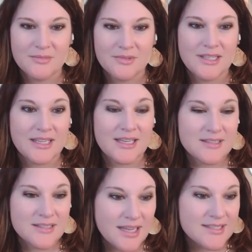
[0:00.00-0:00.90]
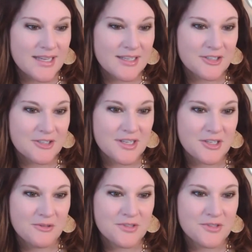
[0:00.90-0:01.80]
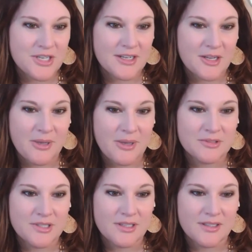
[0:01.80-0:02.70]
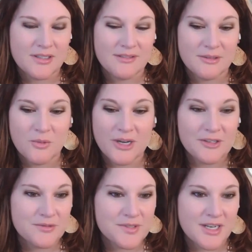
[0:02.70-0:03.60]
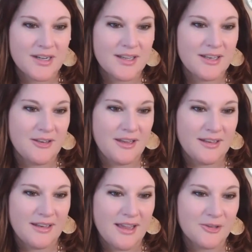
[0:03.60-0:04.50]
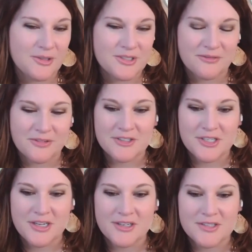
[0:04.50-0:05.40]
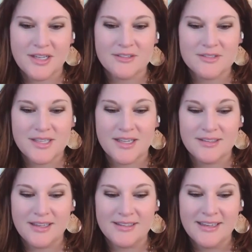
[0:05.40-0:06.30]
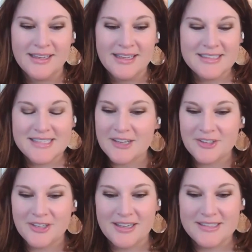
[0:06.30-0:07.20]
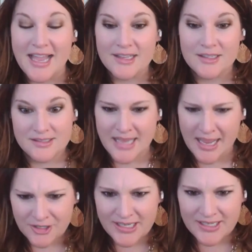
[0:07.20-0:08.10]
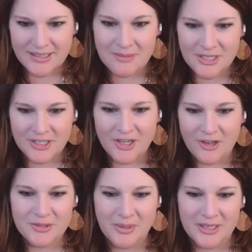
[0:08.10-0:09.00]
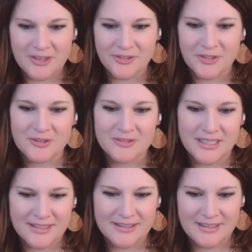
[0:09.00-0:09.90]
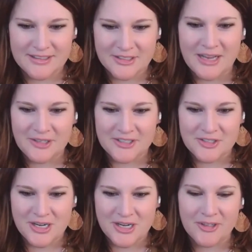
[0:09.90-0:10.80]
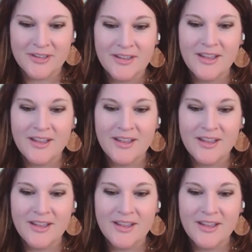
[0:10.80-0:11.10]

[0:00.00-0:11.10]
the insights, Anders, that you've shared about where you started and how you differentiate yourselves. And then Zachary, I'm going to call you by your full, like, you're in trouble.